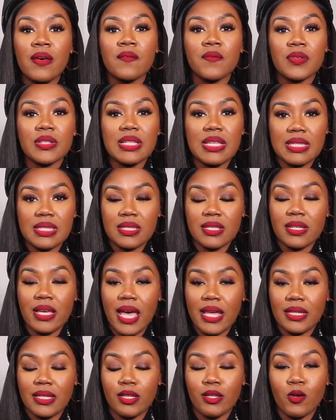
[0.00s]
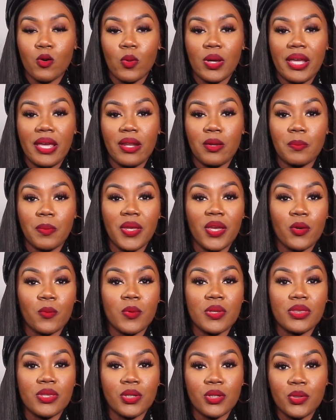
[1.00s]
For this look, I did go ahead and pair
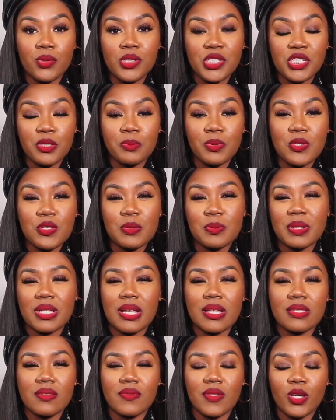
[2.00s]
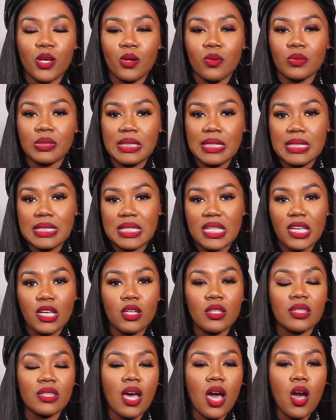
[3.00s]
with the Gucci boots because of the gold detail
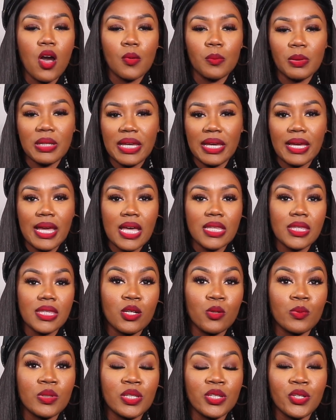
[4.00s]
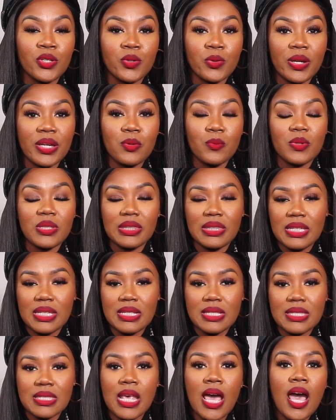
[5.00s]
and the all black. I it would look great with
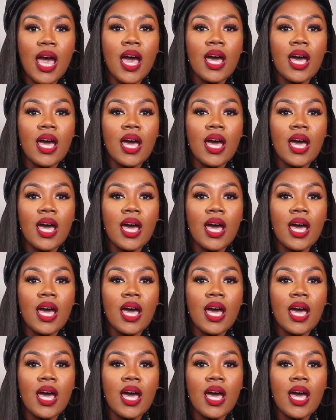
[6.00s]
this.